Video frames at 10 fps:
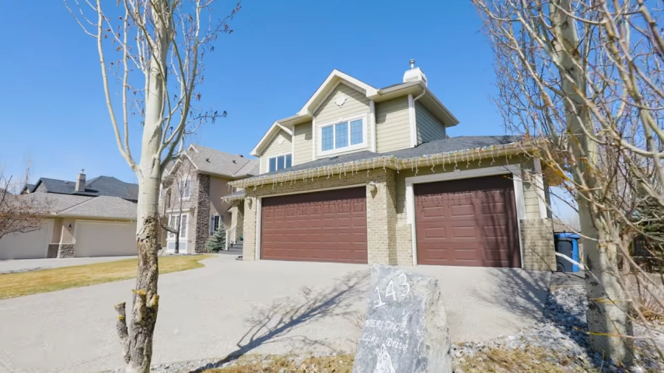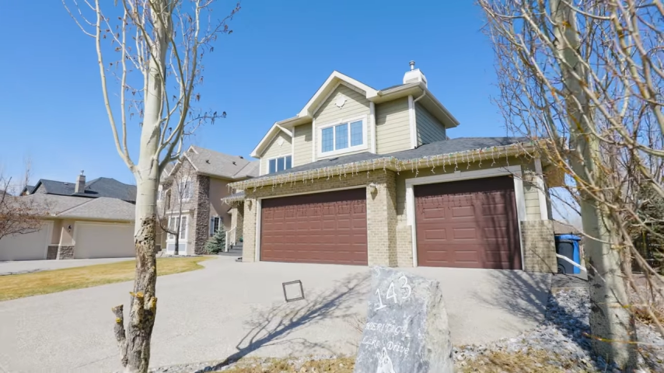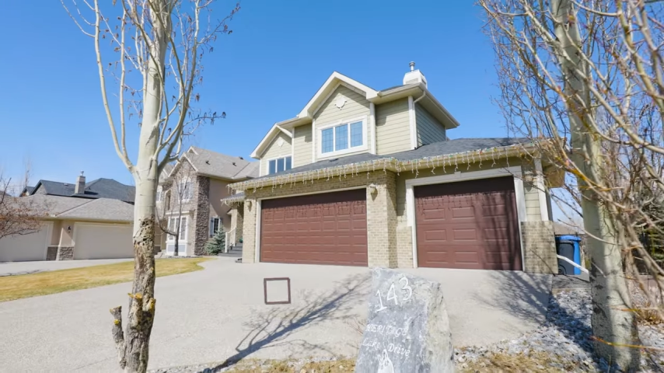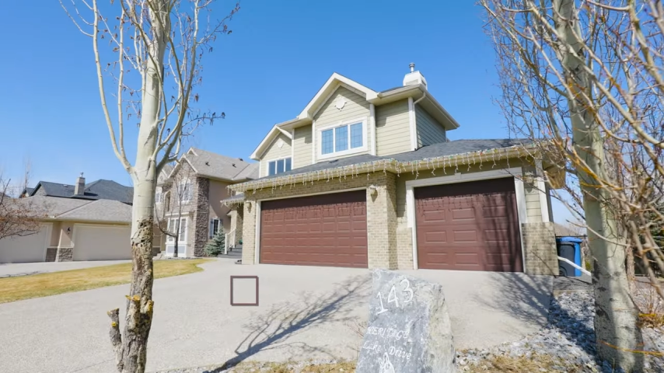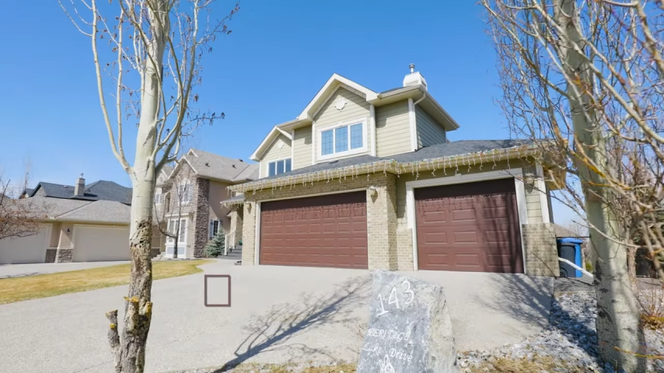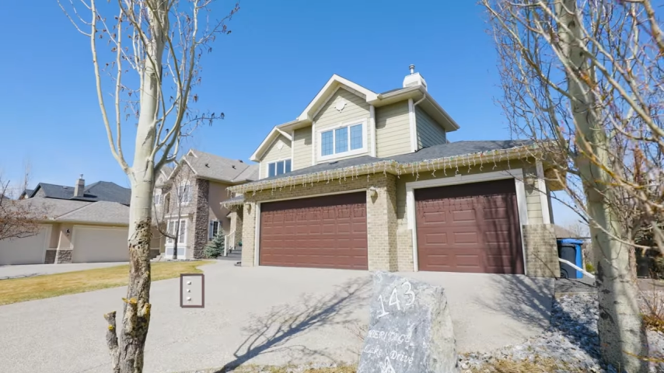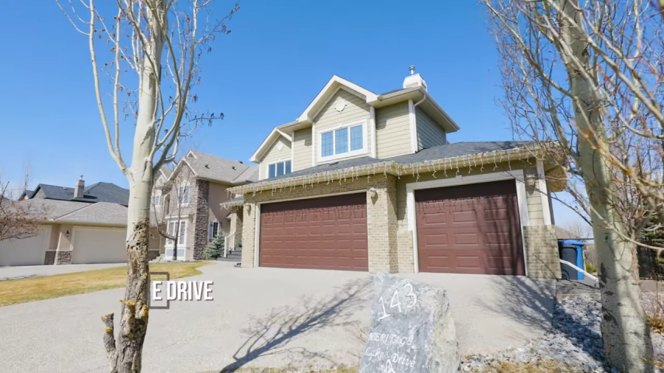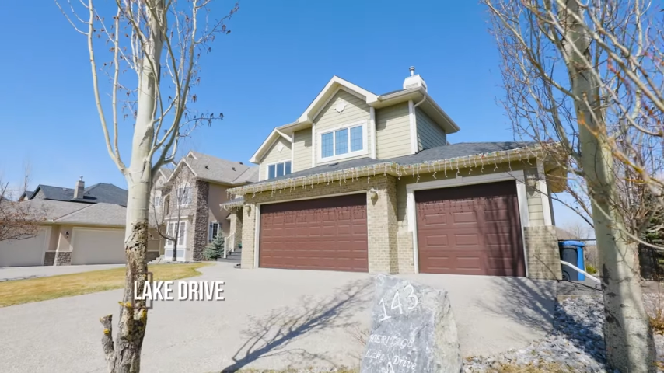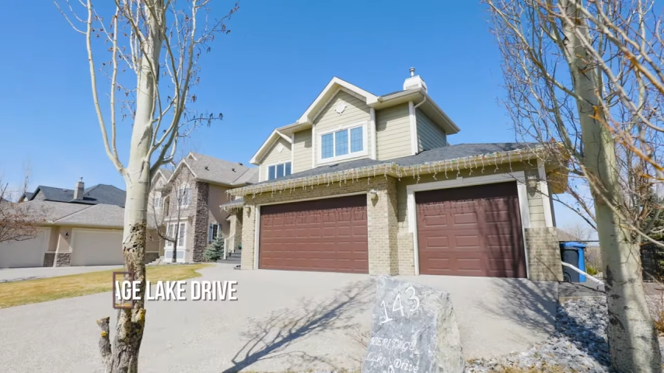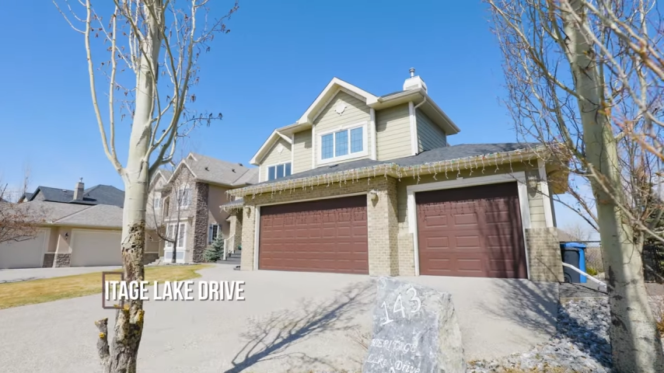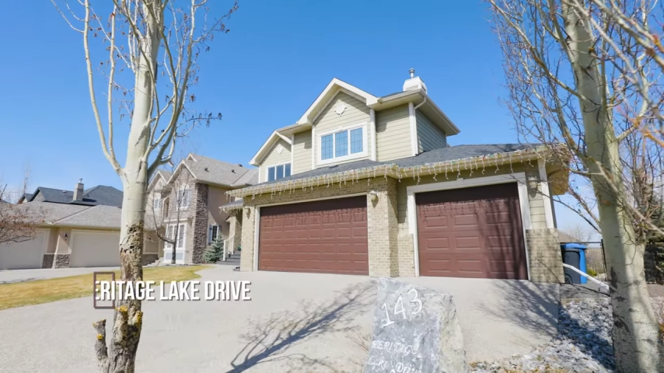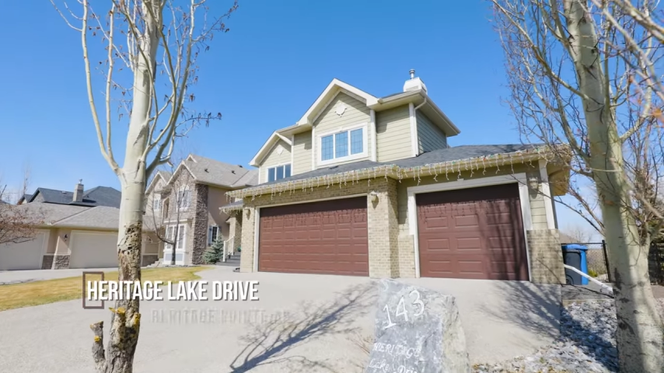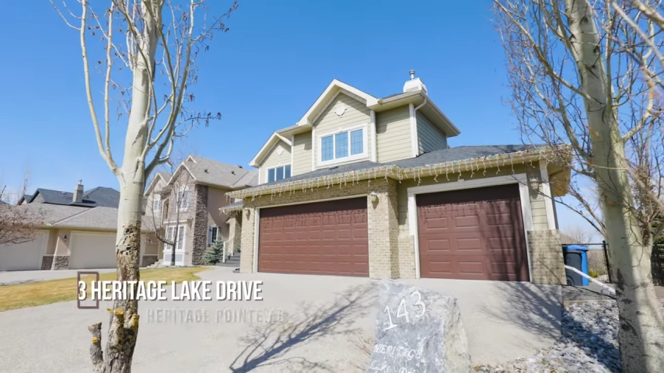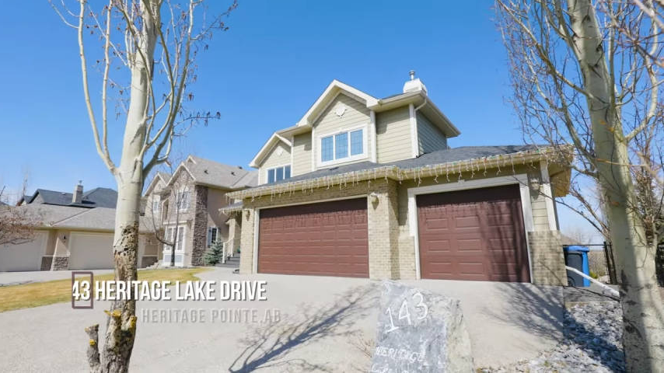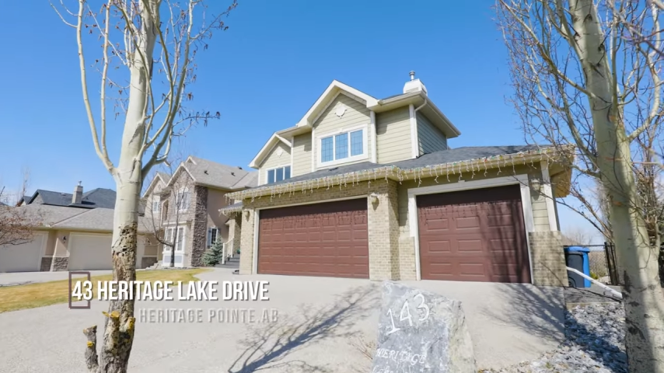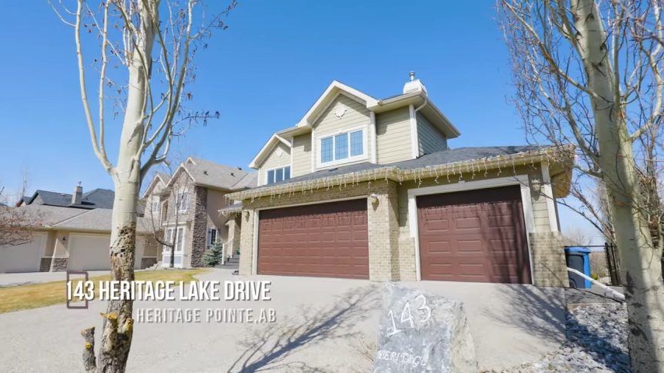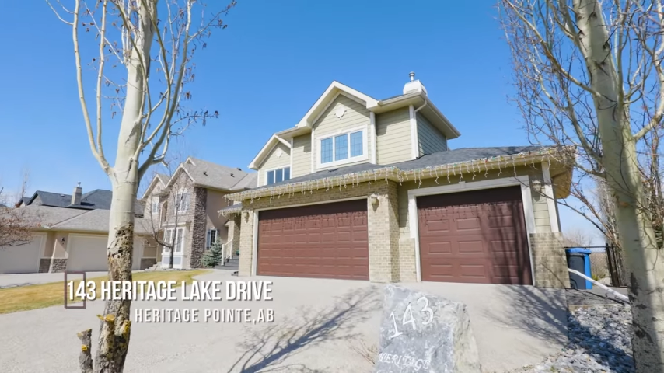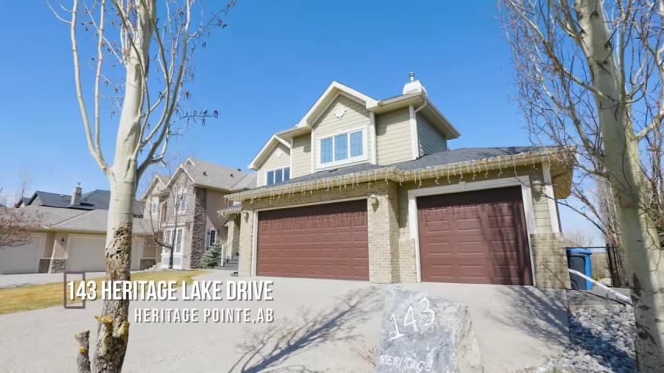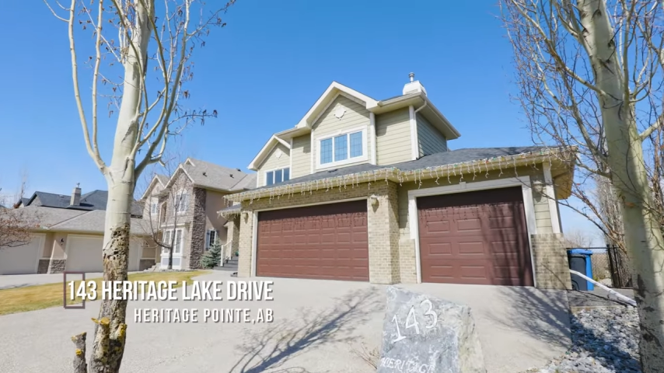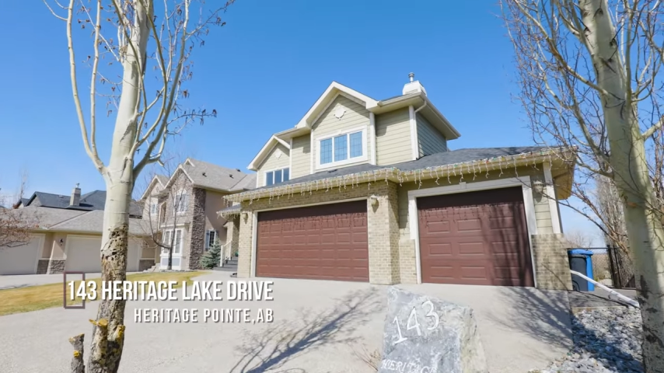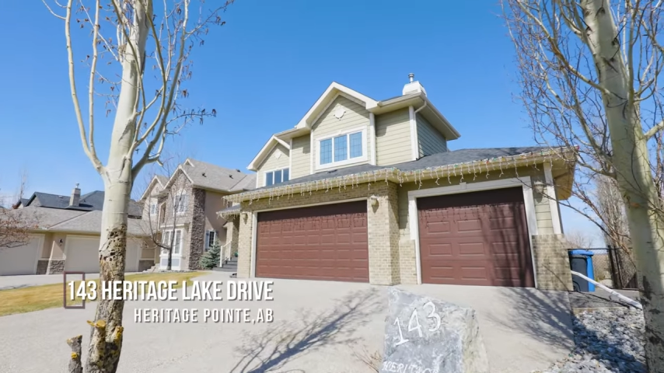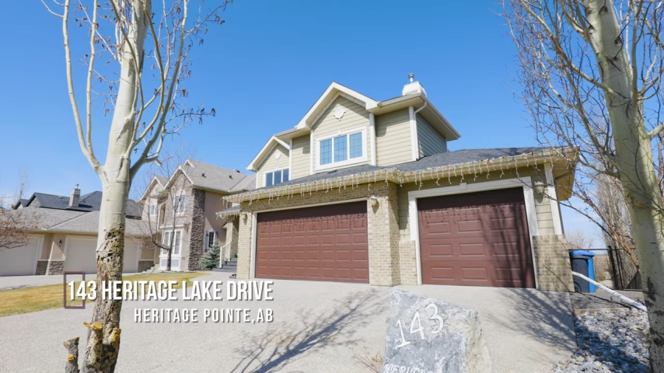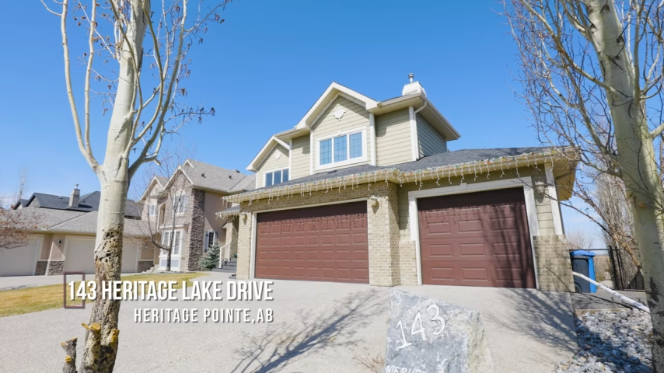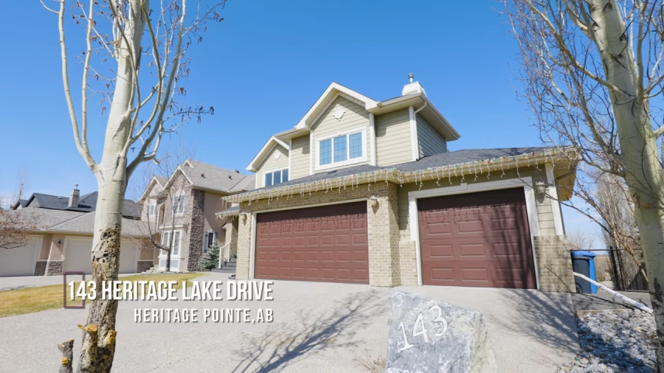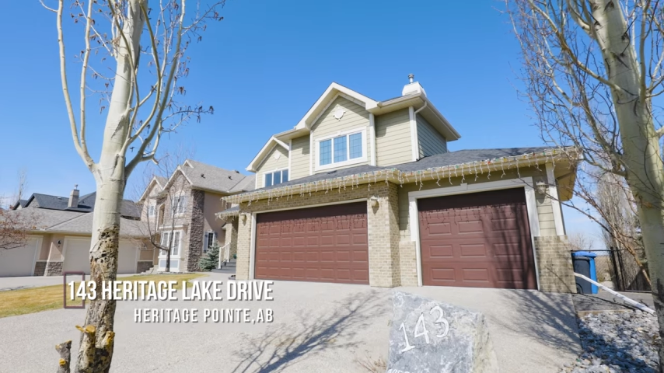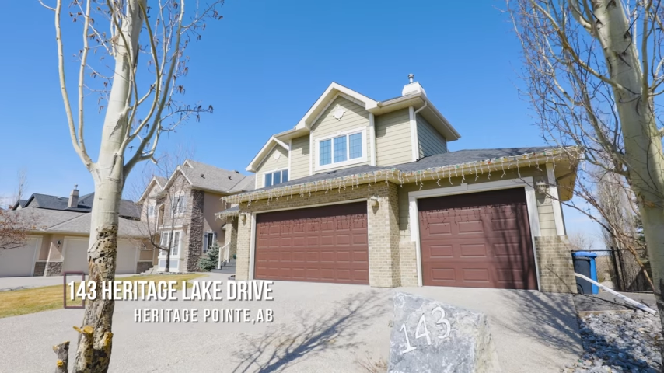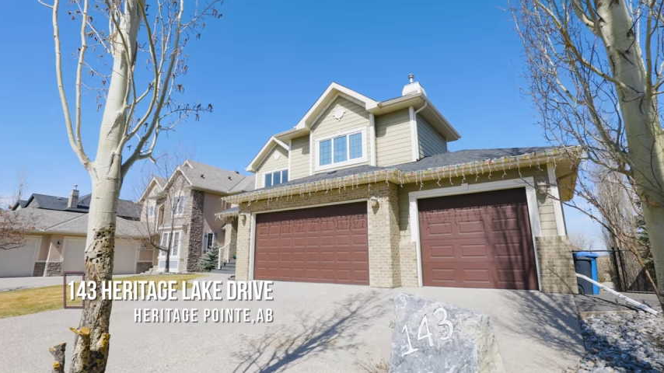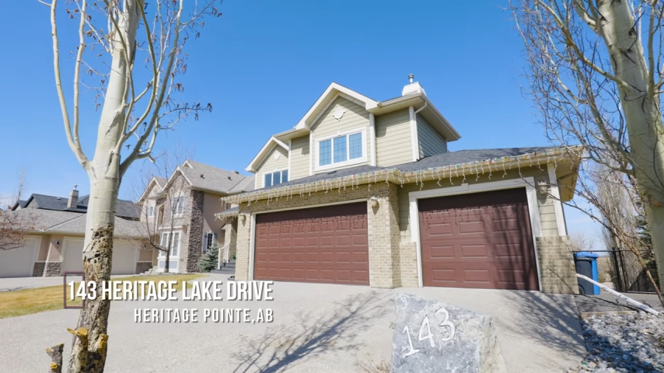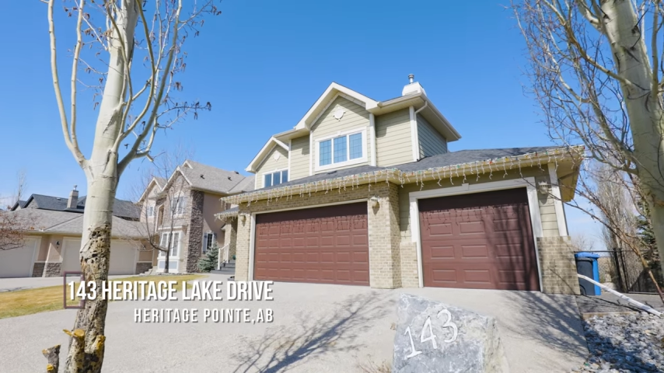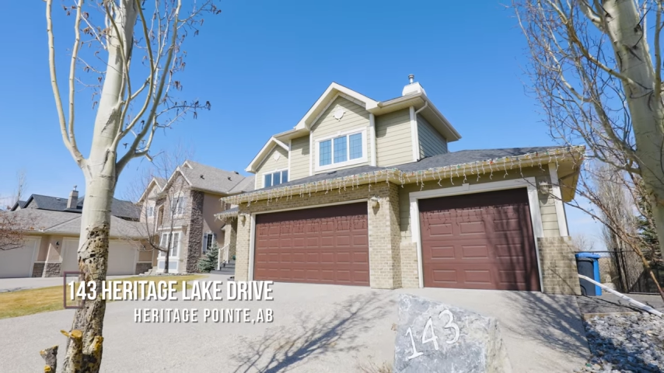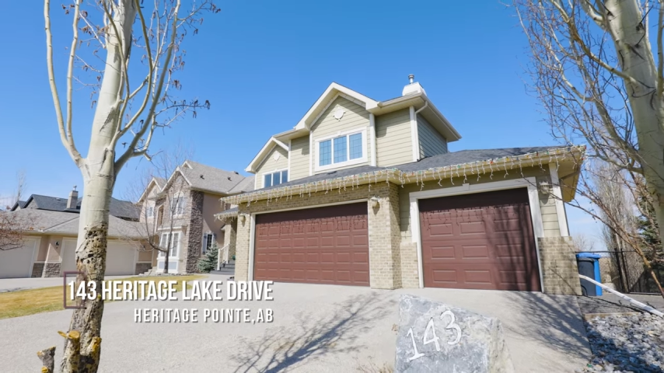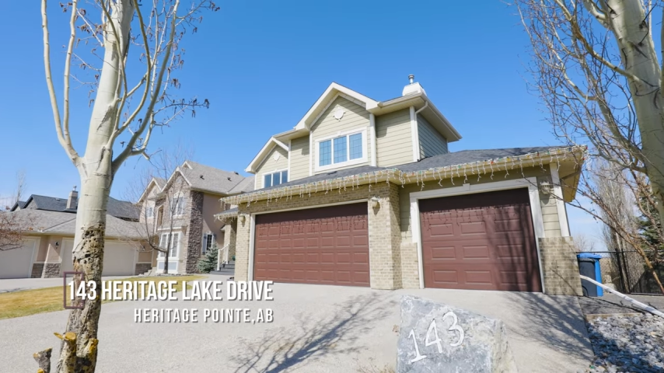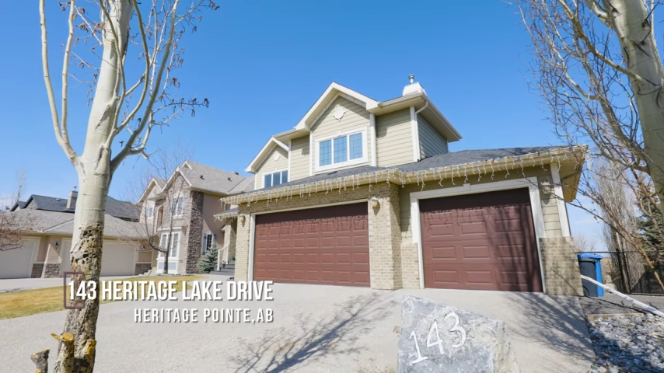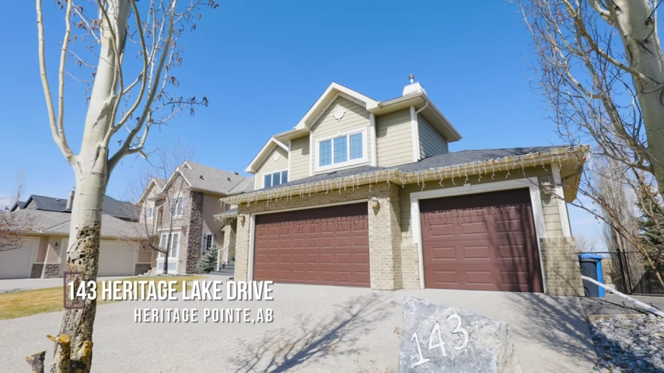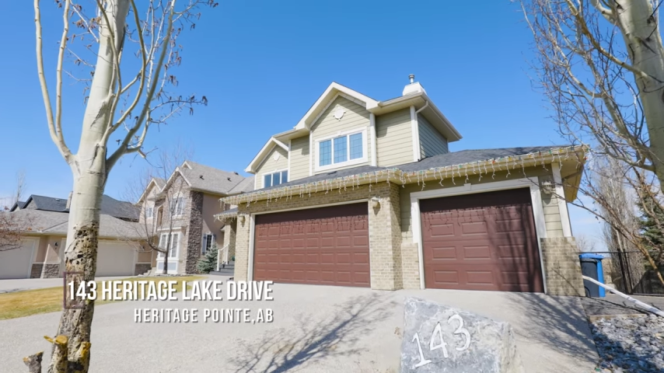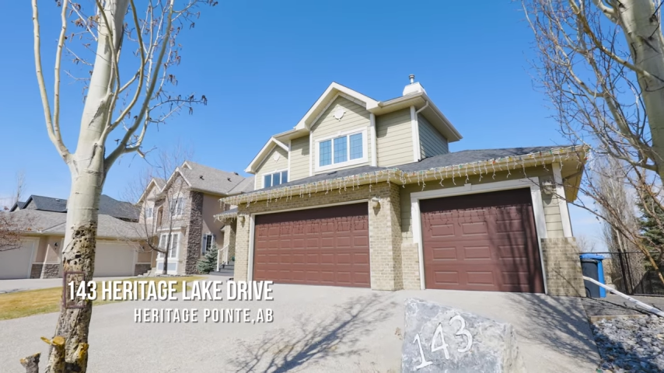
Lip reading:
No face is visible, so there are no lips to read.